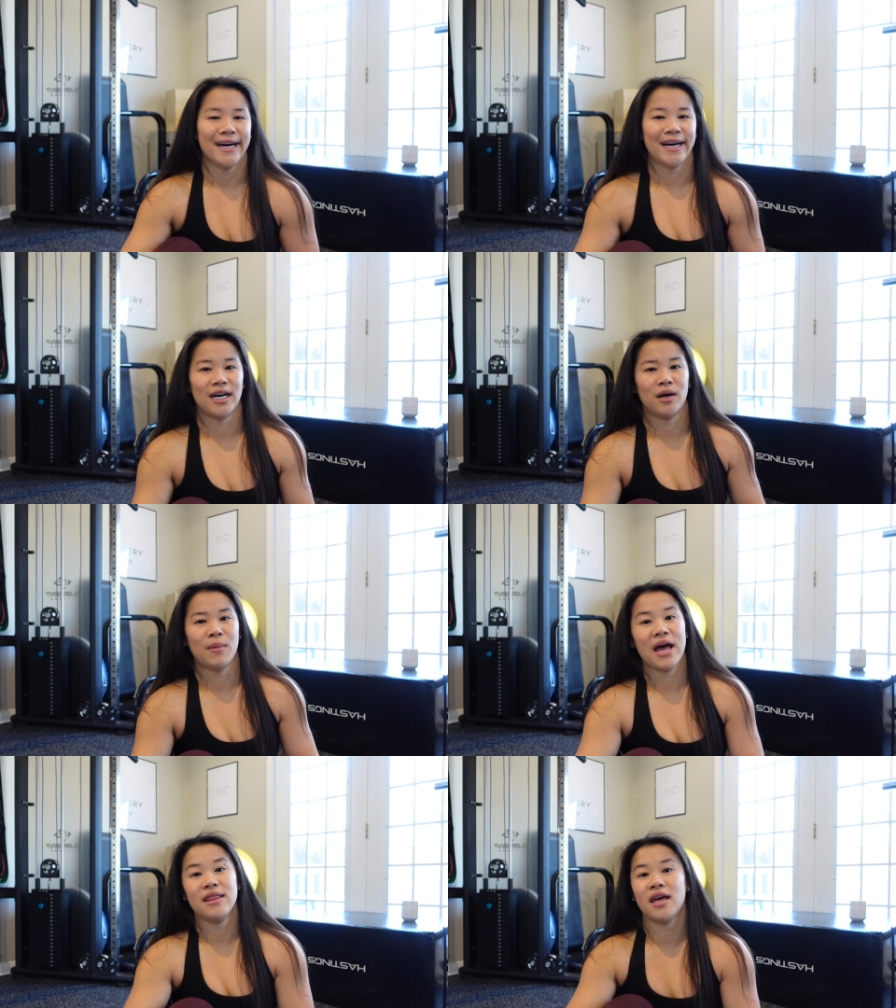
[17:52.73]
Um,
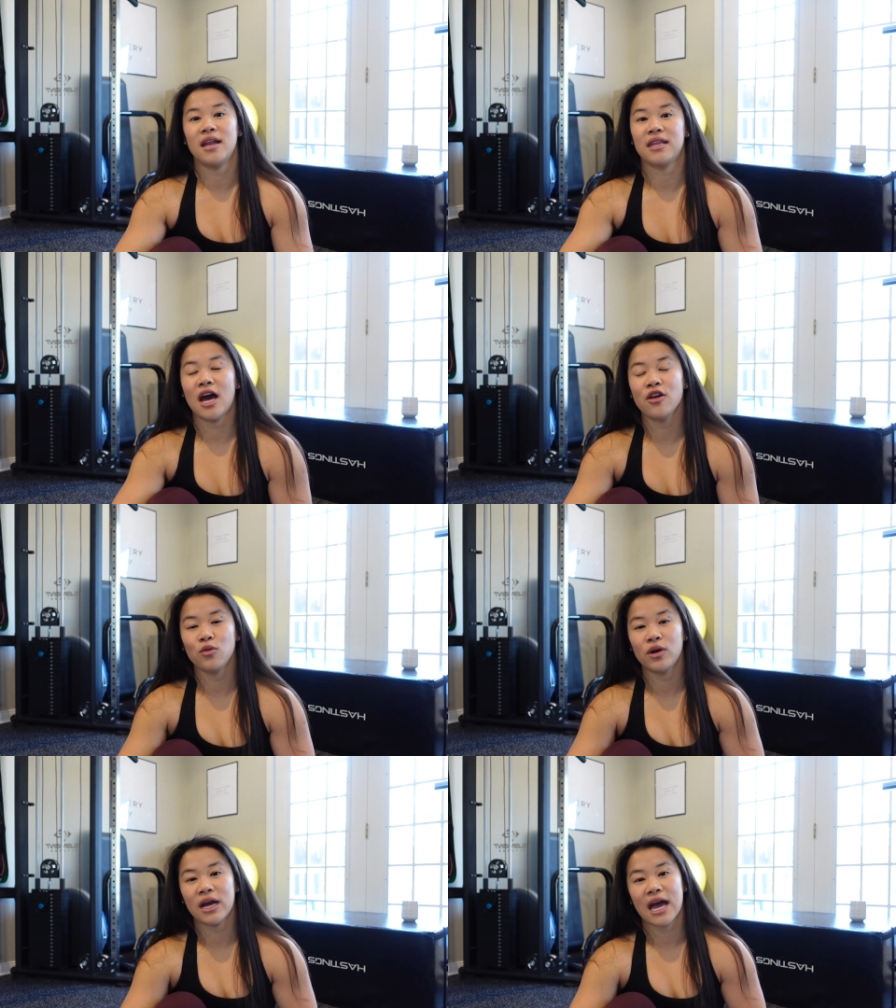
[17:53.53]
and then the other
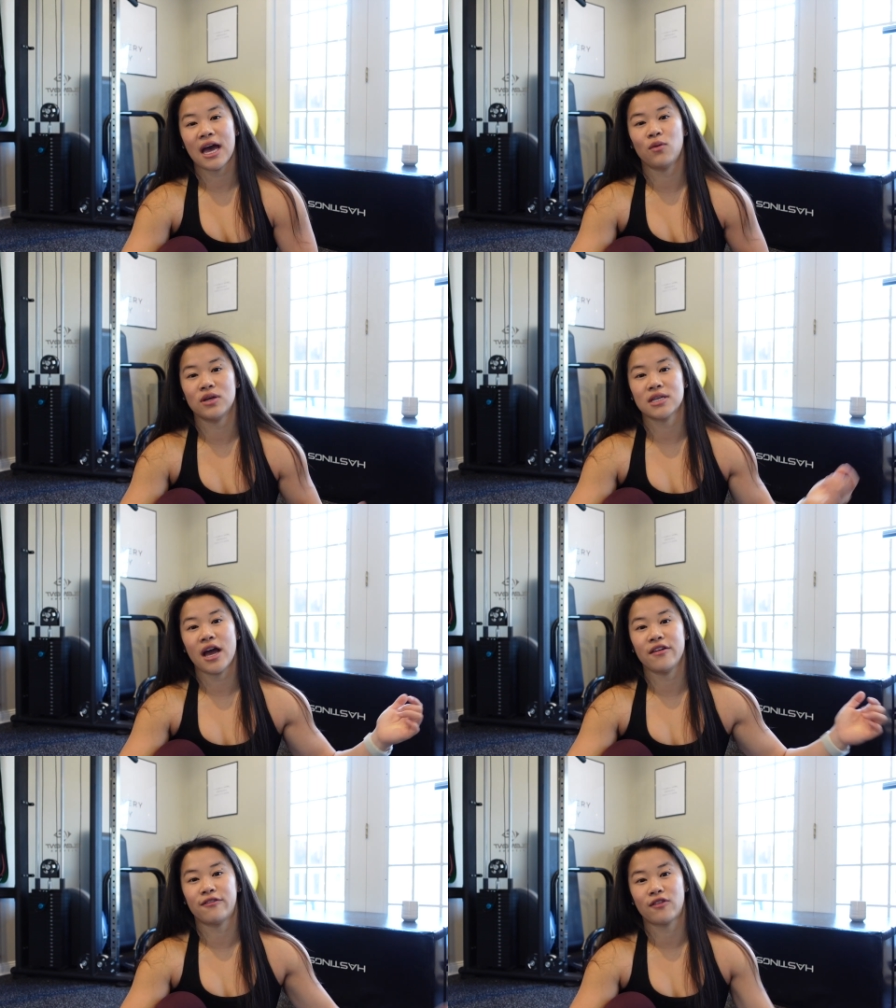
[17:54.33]
one I had was
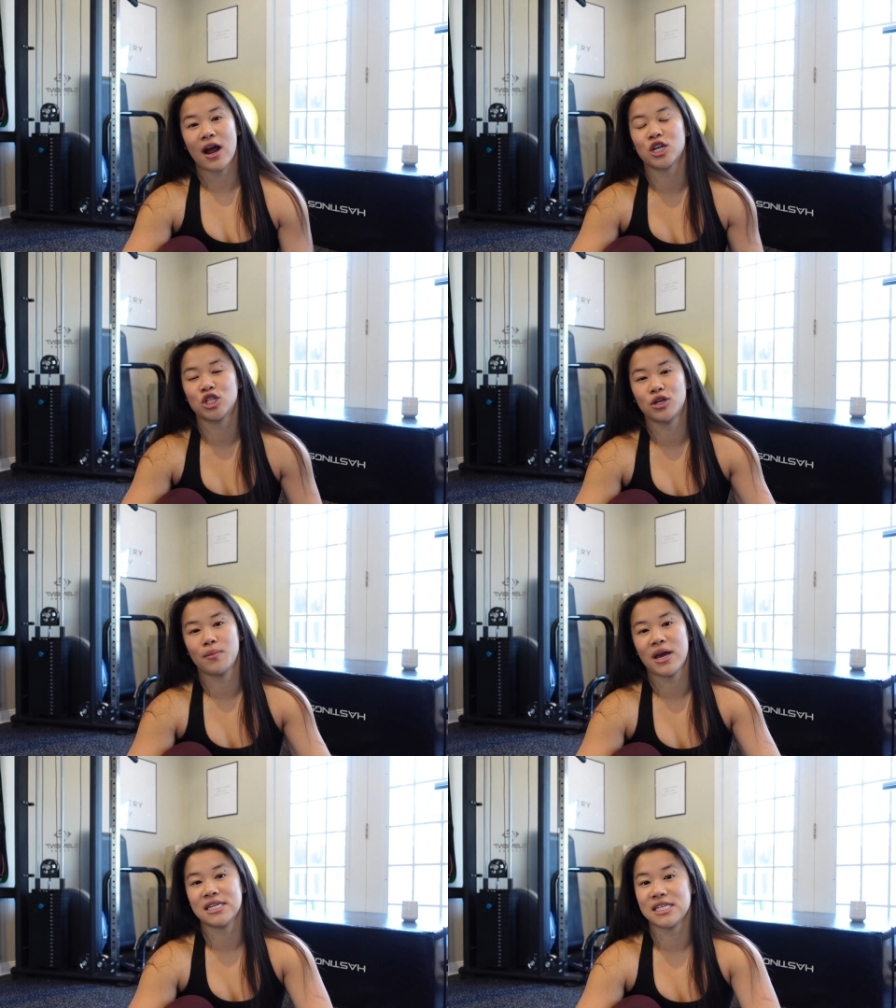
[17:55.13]
I fractured
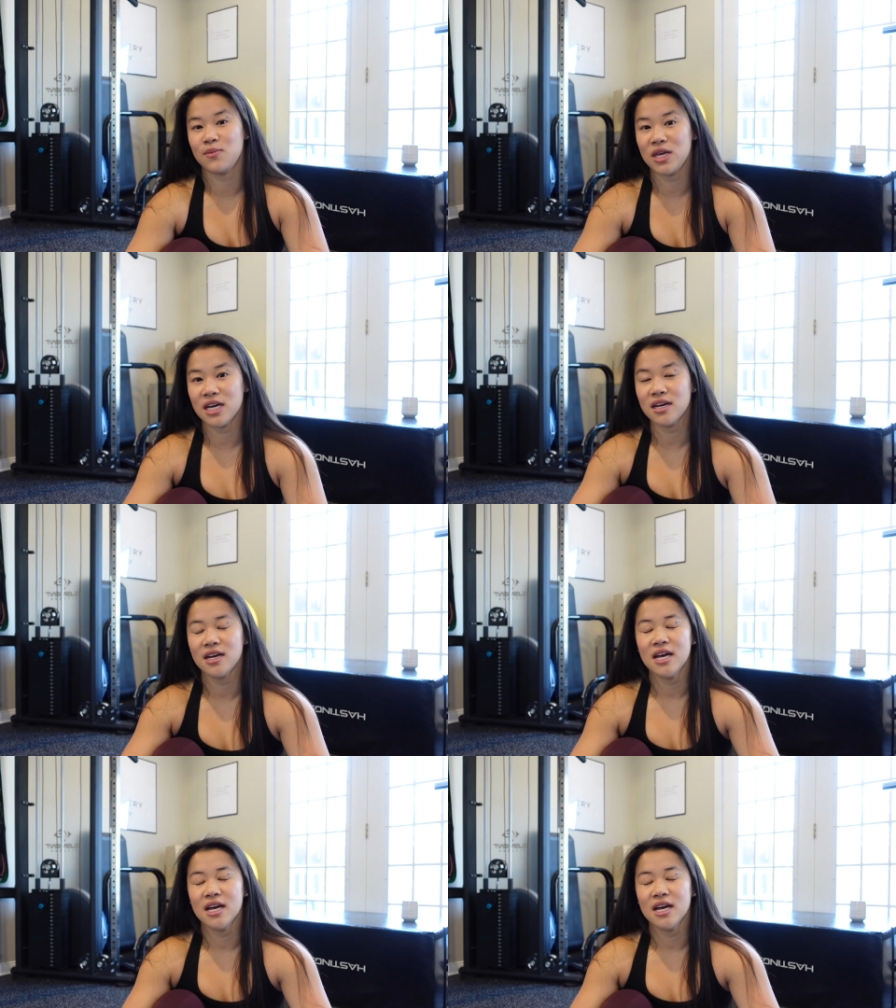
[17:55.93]
my tibia.